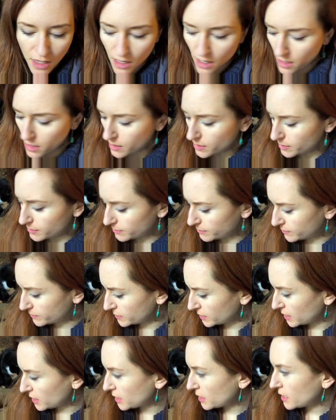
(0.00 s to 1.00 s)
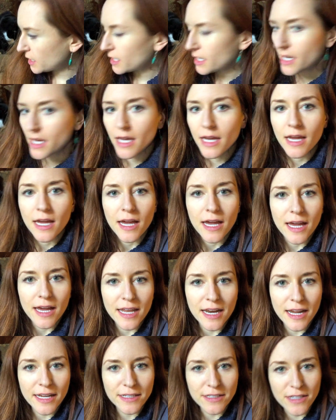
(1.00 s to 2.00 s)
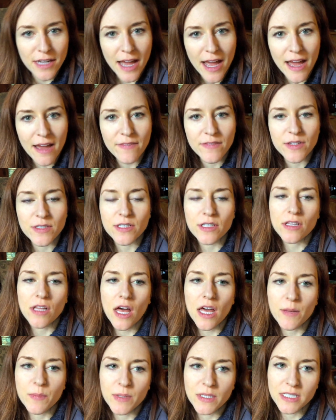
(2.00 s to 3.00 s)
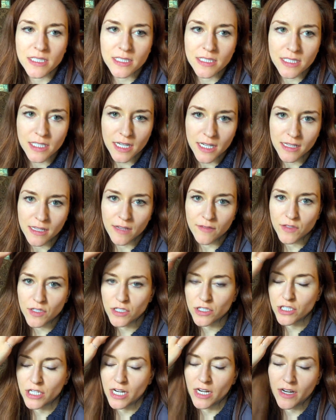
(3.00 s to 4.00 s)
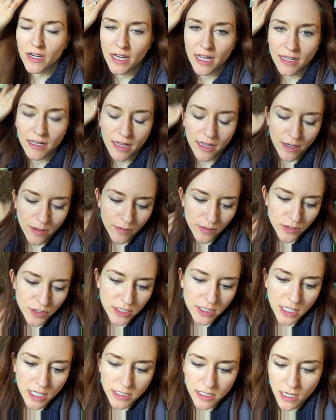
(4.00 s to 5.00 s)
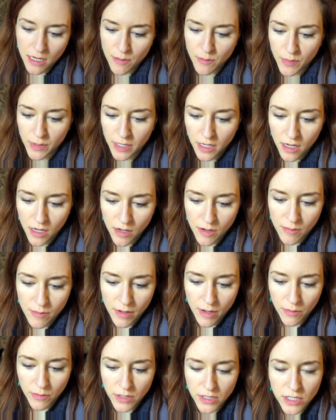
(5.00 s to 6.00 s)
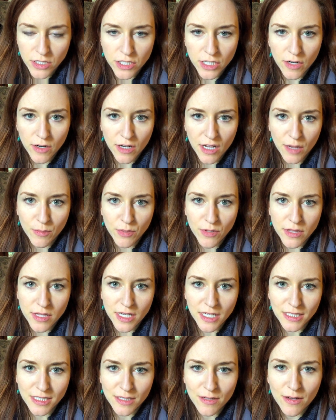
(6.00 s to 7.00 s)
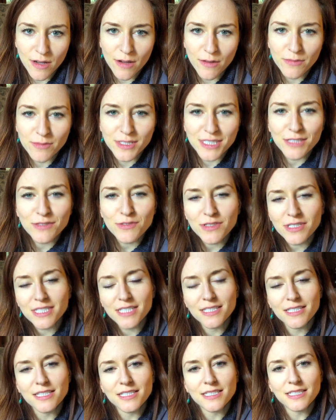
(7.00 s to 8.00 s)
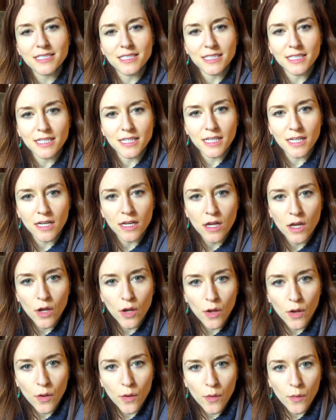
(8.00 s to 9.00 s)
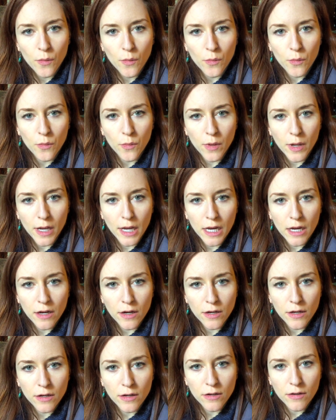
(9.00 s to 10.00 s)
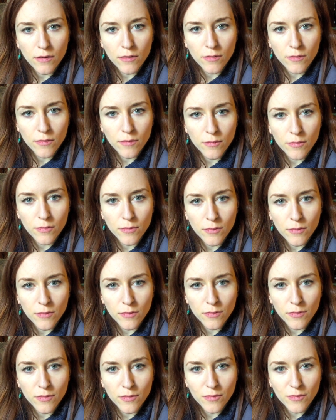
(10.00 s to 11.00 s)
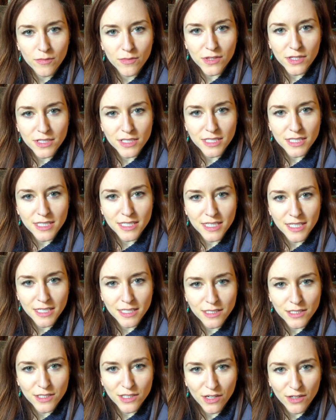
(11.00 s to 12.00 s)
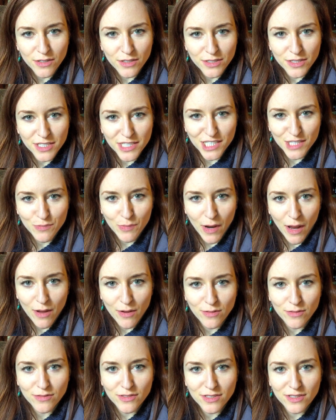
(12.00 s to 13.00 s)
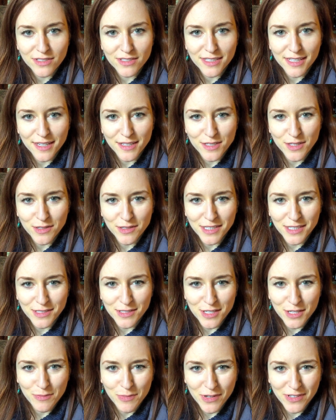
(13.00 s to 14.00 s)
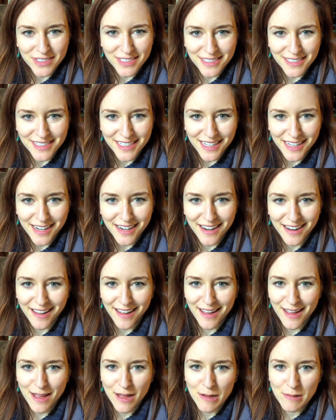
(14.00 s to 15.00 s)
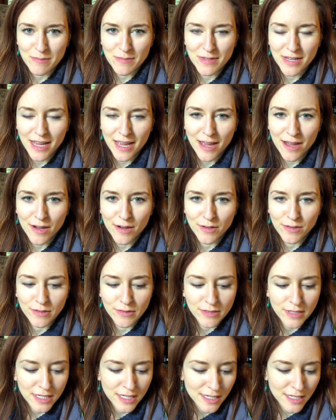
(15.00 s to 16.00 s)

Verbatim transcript: And I had, there's a lot of pieces that I'd love to share, and I know there's just not time, but I wanted to share a couple things. I was interested to see where the seed started to sprout that turned into the person that I am now.